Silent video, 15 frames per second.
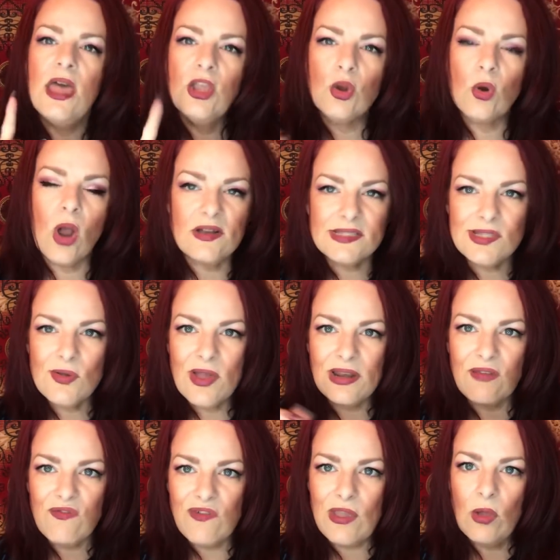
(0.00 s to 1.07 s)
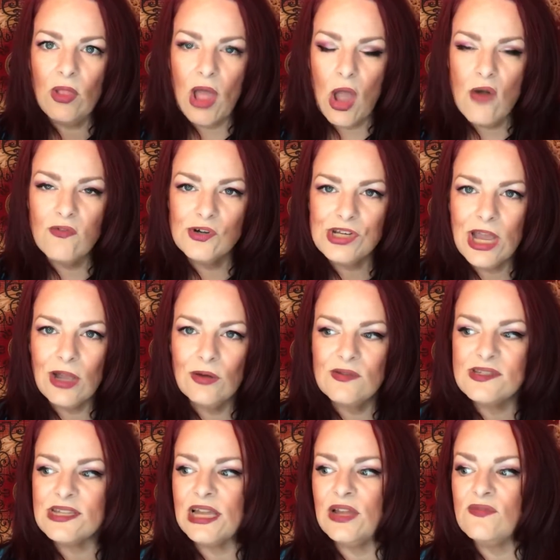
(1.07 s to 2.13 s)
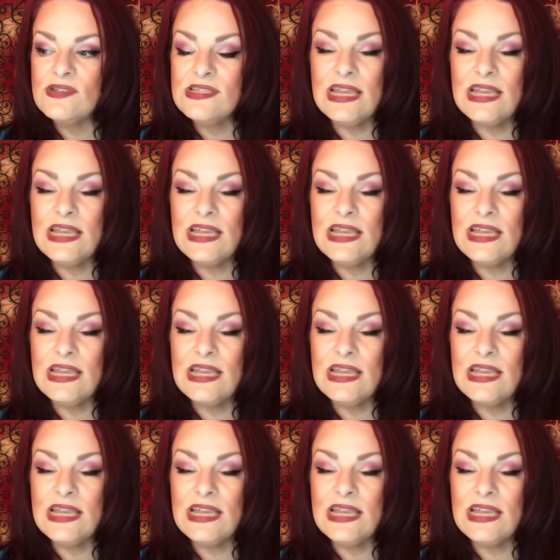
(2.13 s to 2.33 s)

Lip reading: You're also going to feel overtones of